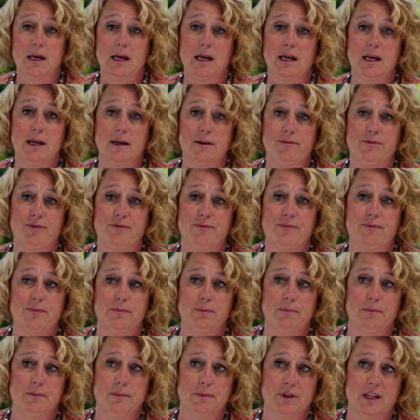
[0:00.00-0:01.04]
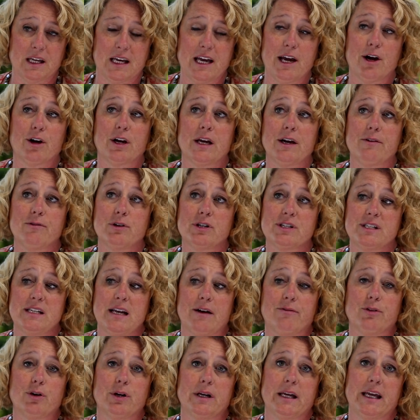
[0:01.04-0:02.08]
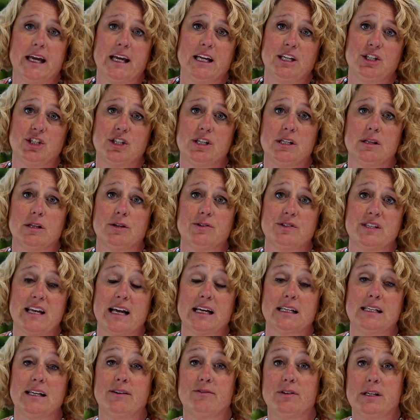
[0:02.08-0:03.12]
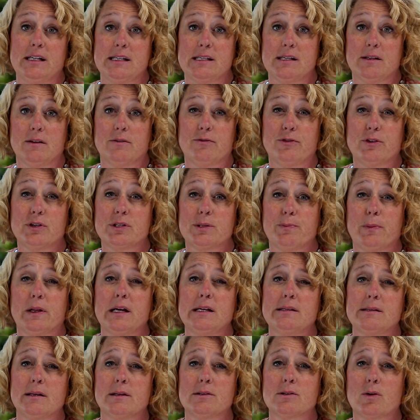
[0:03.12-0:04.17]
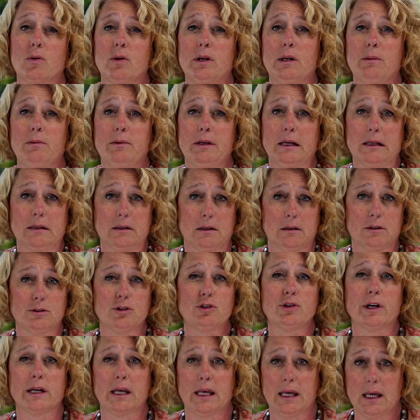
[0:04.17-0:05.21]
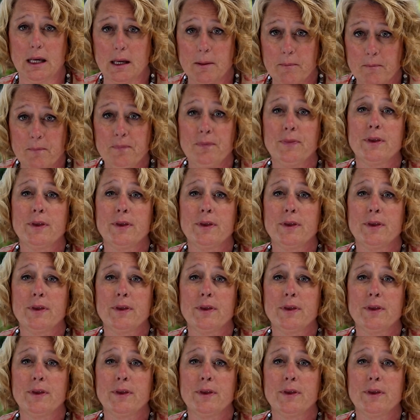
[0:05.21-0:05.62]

If the caregiver's never engaged in those activities in the first place, it's going to be a little tricky.